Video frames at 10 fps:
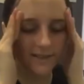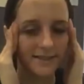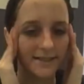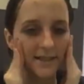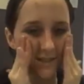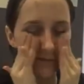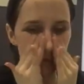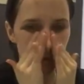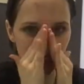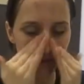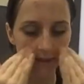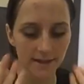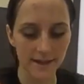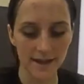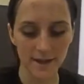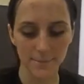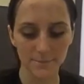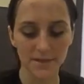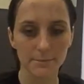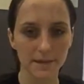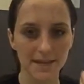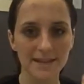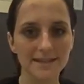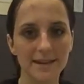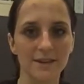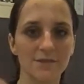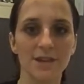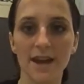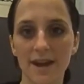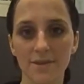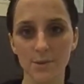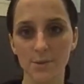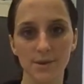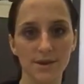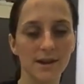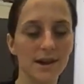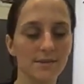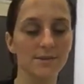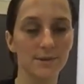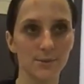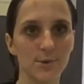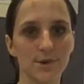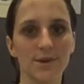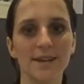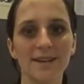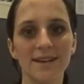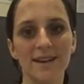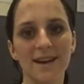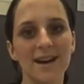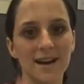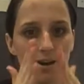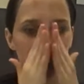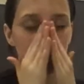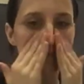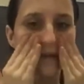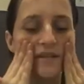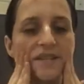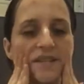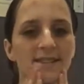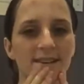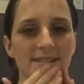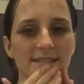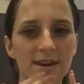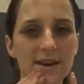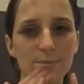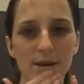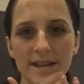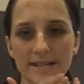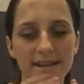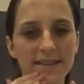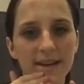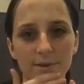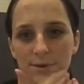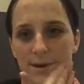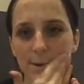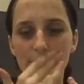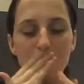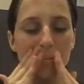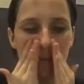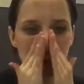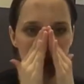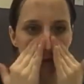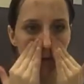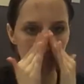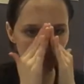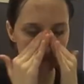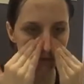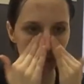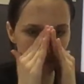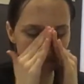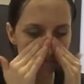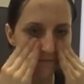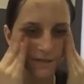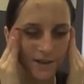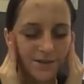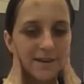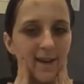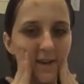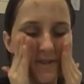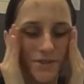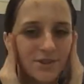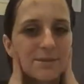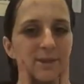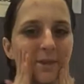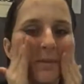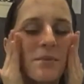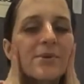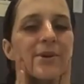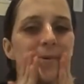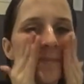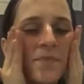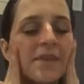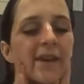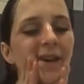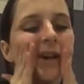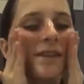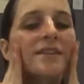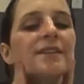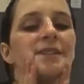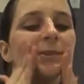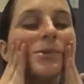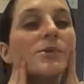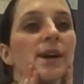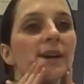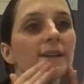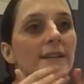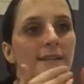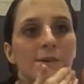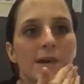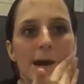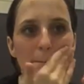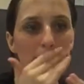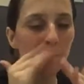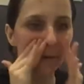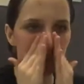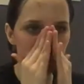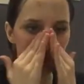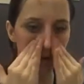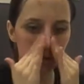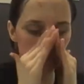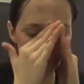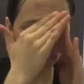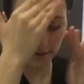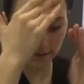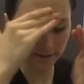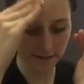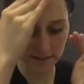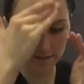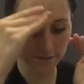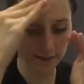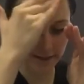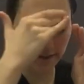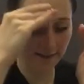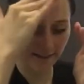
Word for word: start to feel the um, the beads after you add the, uh, the water in, um, because it starts to kind of break down that oil, um, so that you can feel that scrub a little bit more, and then you just want to work it in until you're happy with um, how your skin's feeling.